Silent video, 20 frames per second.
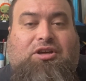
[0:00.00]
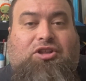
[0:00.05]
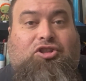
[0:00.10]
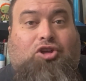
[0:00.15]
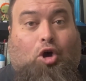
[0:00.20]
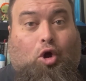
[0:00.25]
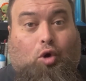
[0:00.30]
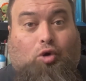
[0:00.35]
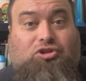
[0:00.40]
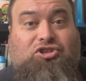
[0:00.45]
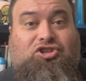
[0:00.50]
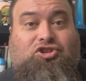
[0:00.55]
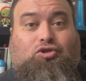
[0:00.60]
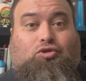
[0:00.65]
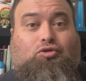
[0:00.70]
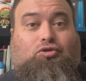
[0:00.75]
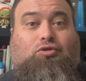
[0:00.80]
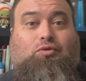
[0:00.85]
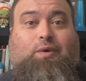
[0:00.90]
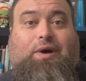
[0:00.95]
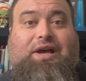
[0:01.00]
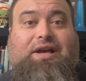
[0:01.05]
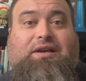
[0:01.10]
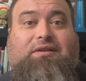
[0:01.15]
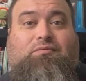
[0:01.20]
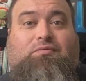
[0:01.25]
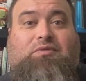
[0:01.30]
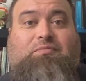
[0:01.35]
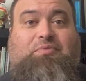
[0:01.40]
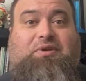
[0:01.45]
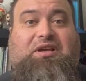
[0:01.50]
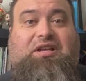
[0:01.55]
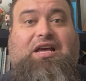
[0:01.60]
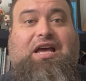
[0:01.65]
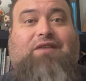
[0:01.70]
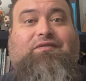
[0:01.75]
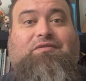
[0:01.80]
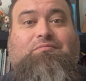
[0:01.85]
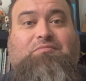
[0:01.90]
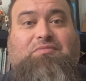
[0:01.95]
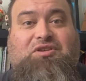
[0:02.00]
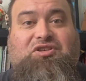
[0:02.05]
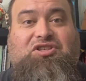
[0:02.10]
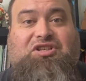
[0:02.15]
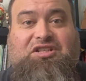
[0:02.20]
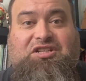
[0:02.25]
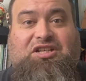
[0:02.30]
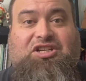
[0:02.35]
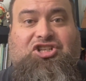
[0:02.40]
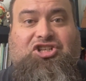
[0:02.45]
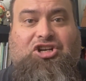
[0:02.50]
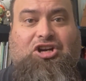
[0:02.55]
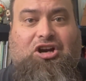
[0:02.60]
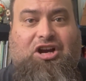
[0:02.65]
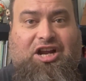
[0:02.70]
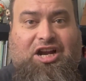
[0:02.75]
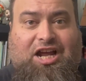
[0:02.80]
The old school way would be to have a music dictionary,